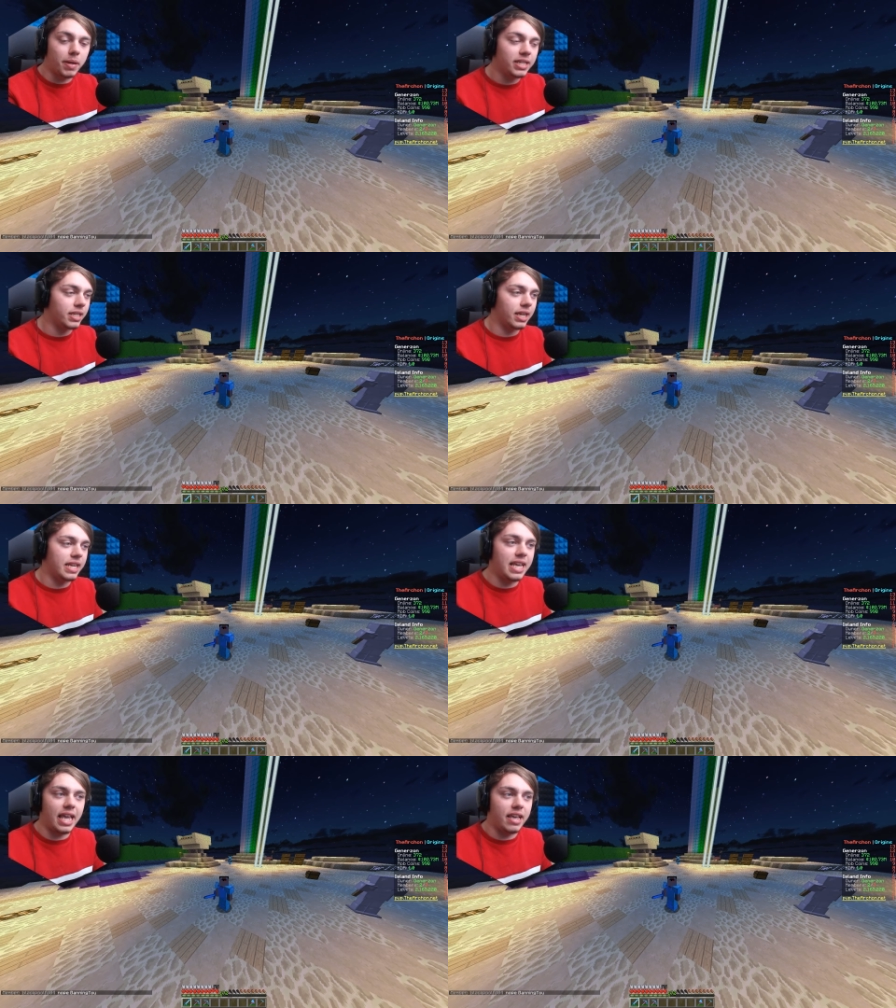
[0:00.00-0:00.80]

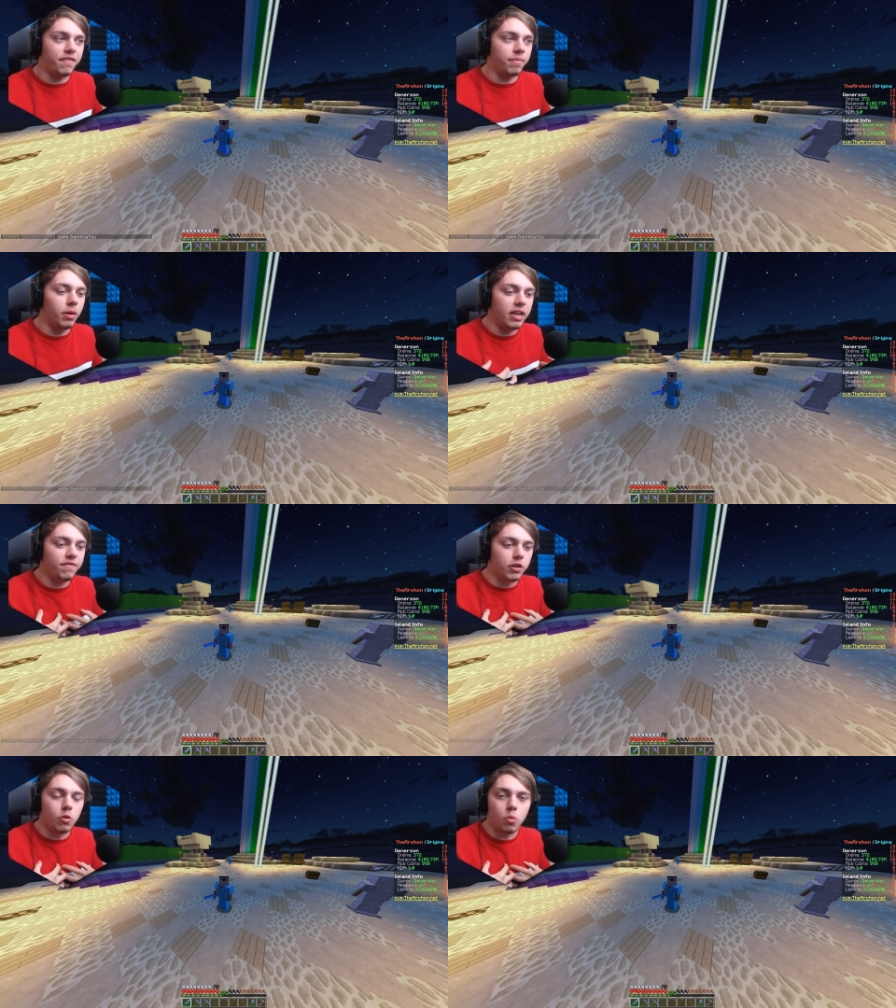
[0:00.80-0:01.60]
Basically, if my
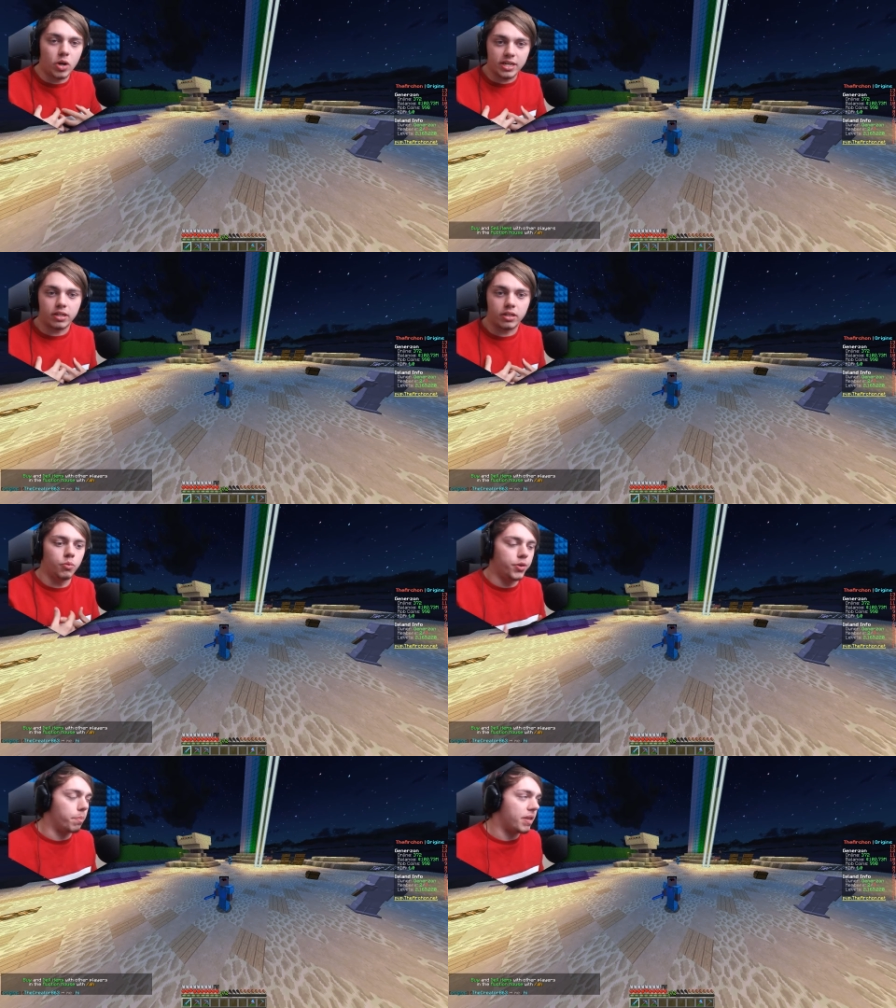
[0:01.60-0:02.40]
viewer wins
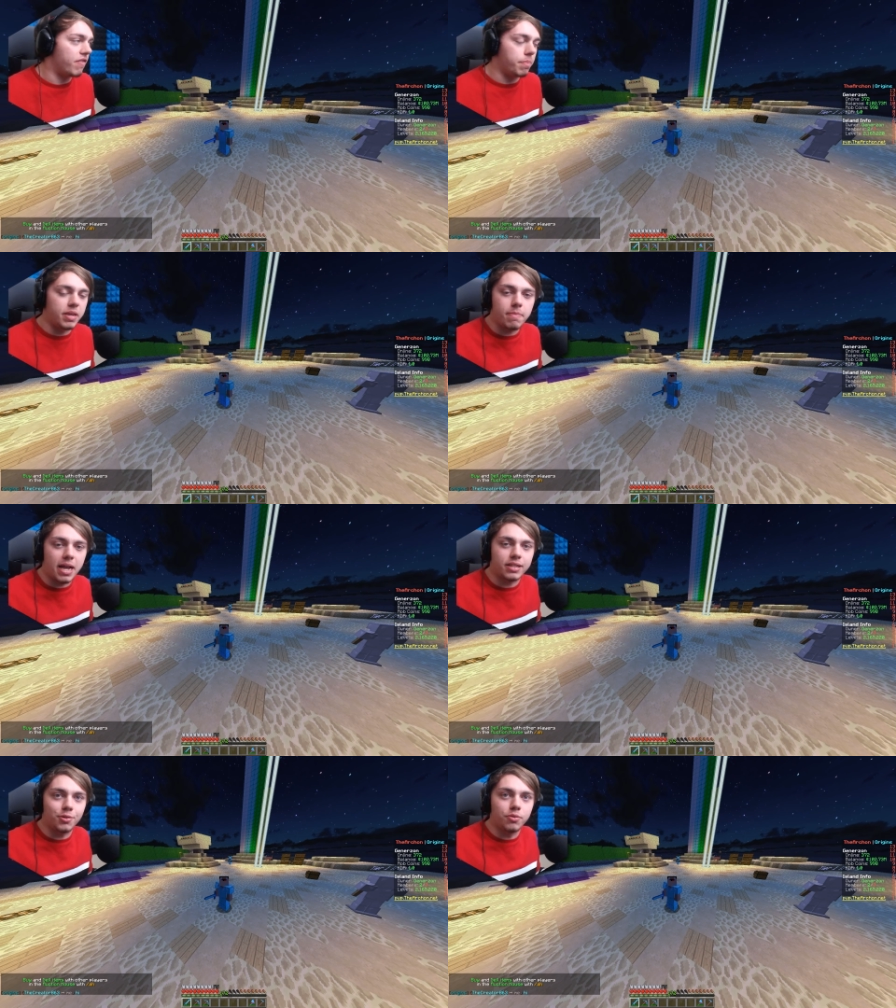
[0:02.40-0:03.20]
the PvP
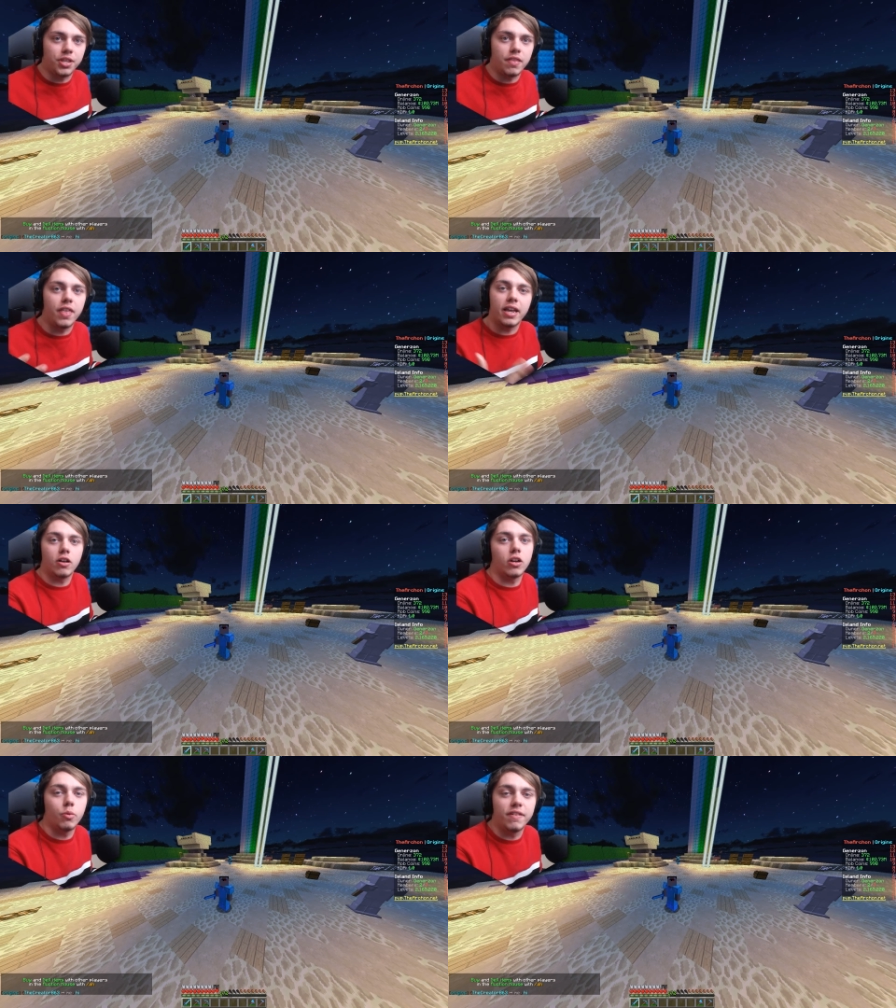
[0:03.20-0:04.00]
battle, then they
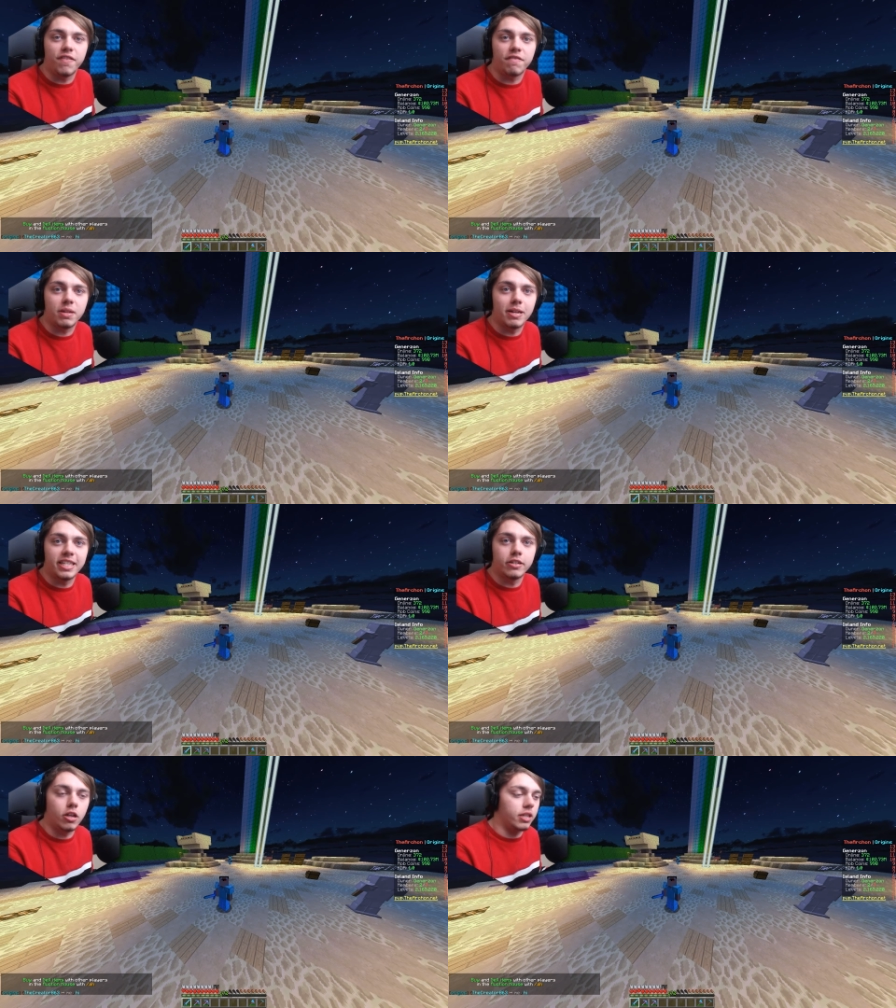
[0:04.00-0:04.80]
are going to win fifty
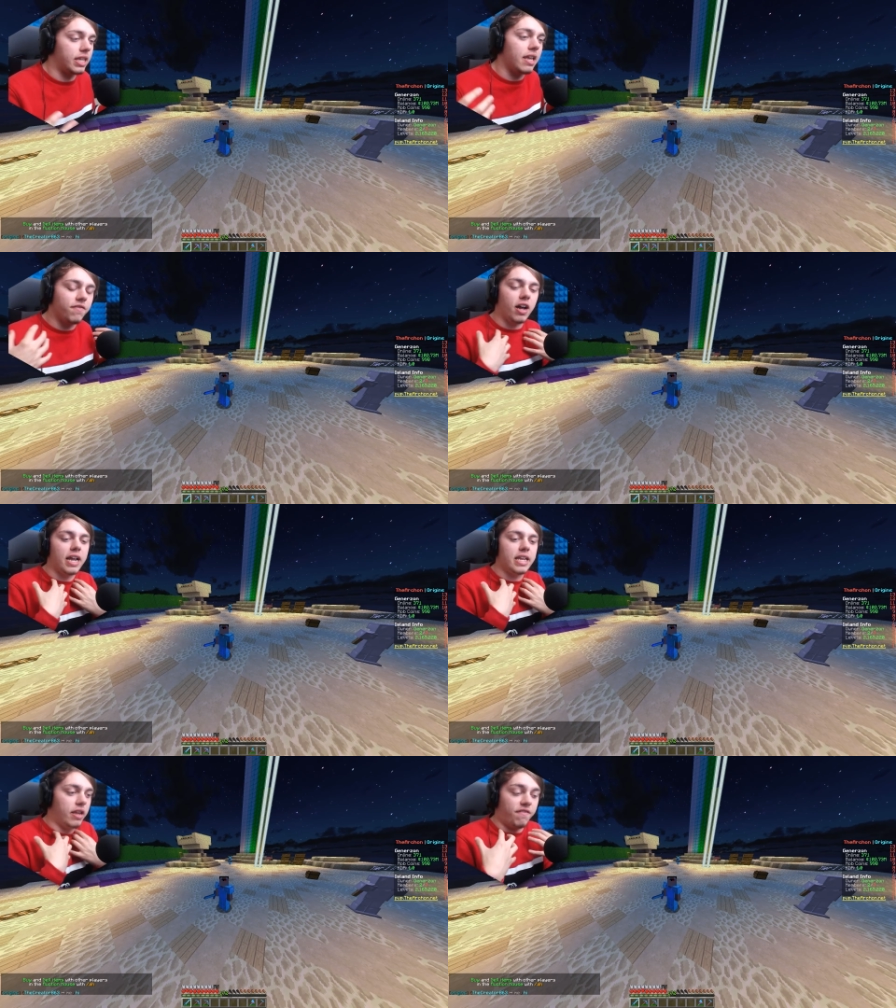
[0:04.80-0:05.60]
million dollars. If
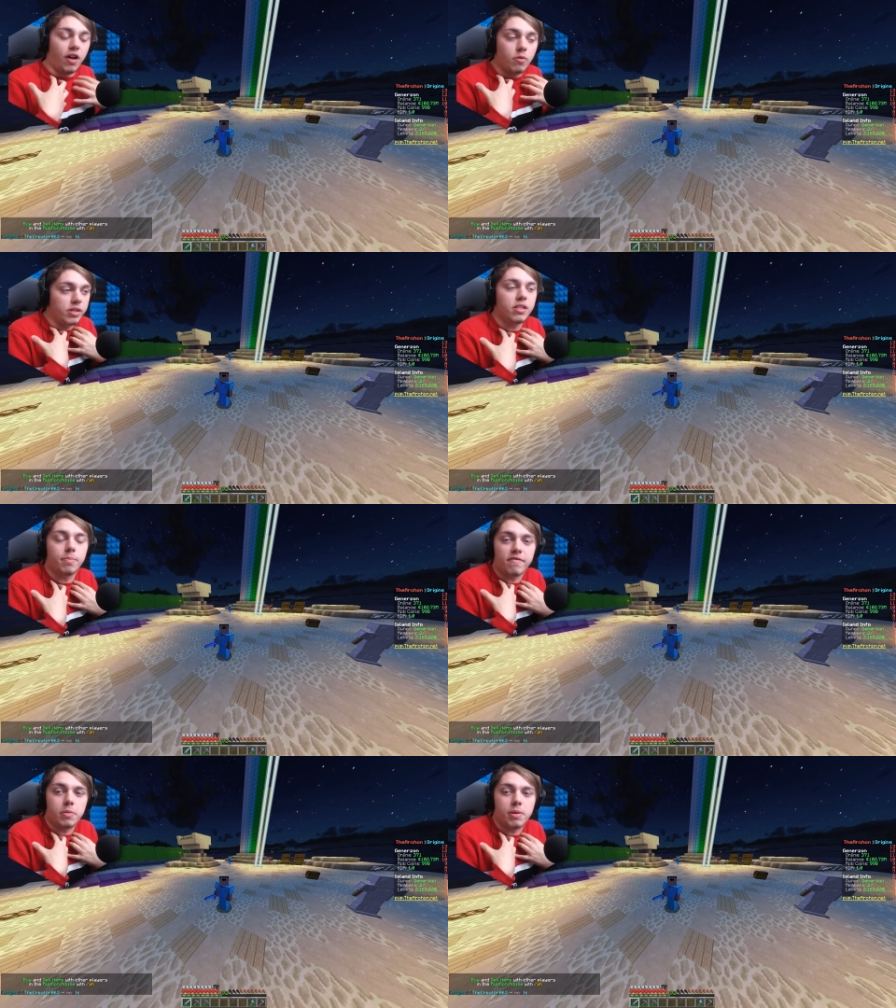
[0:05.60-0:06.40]
I if I win the
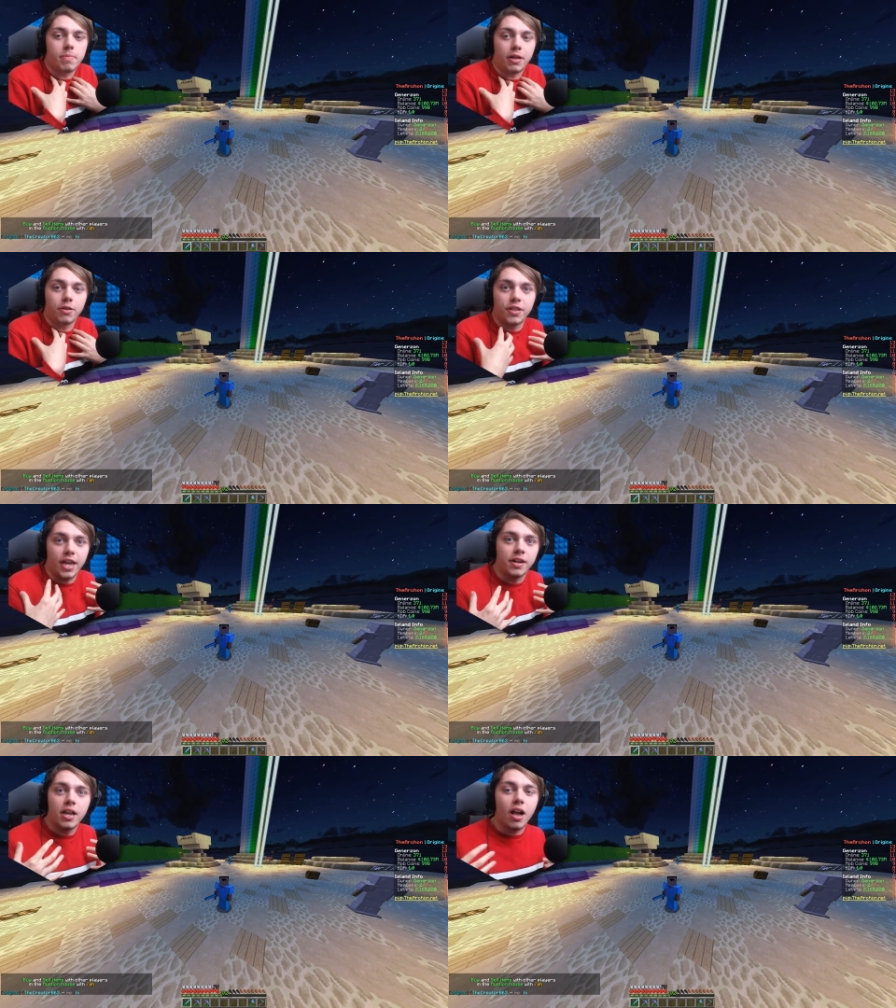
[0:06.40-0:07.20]
PvP battle,
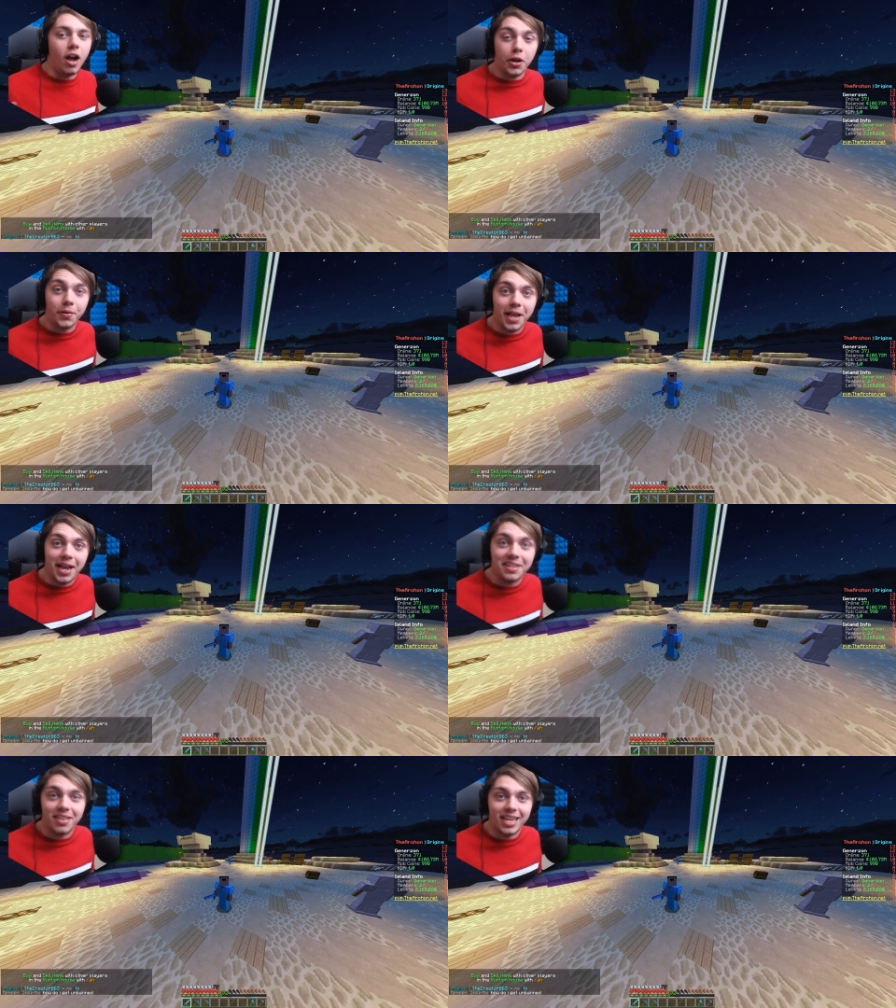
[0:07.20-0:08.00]
then I don't get
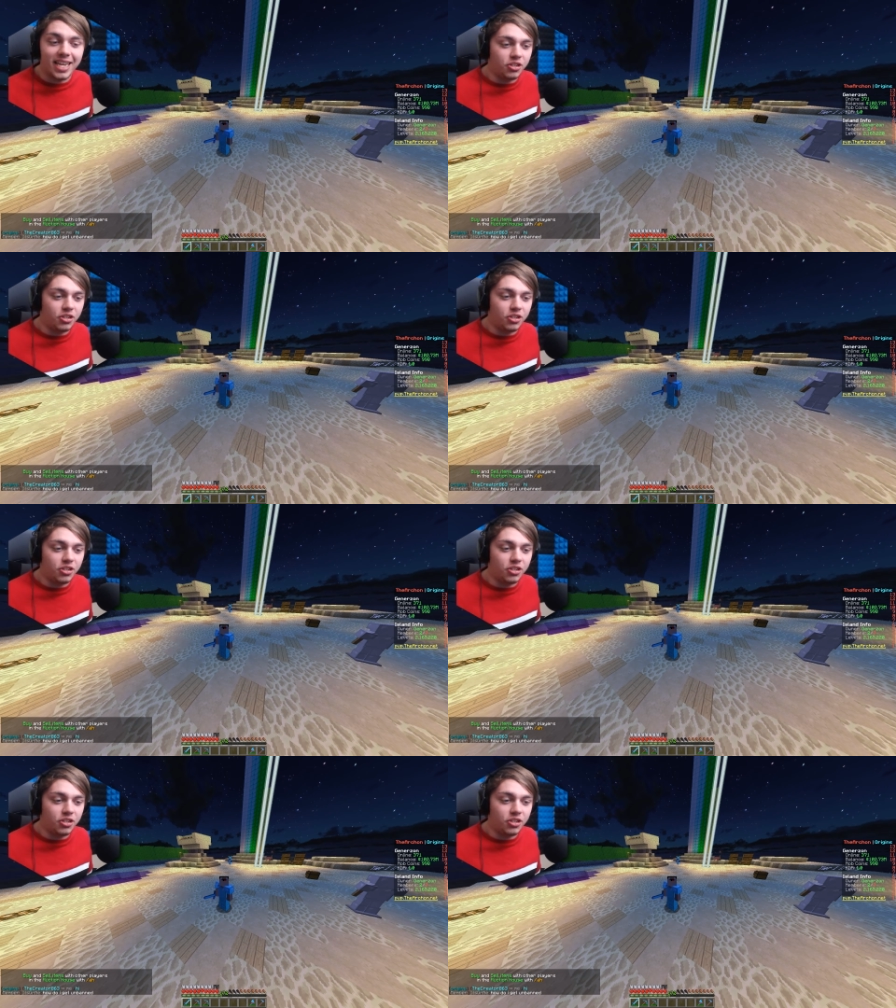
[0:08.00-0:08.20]
anything.